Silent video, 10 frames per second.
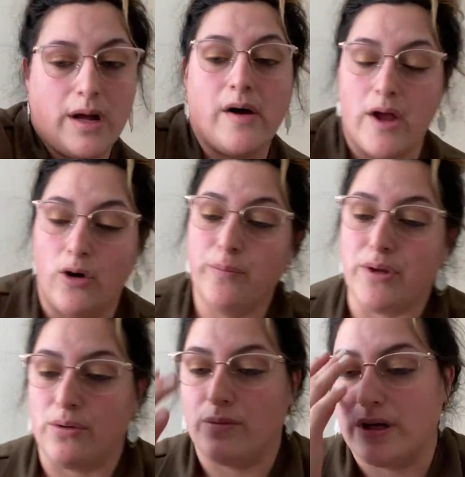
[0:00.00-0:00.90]
I'll, help
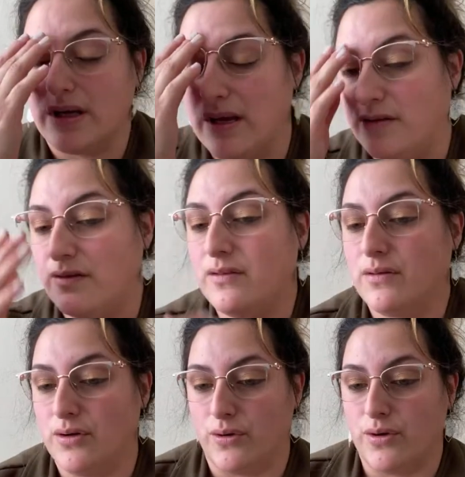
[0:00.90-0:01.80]
you in case,
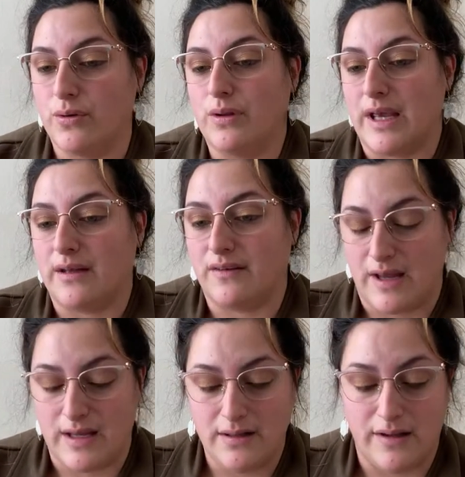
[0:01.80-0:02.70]
you know, you don't like a scent.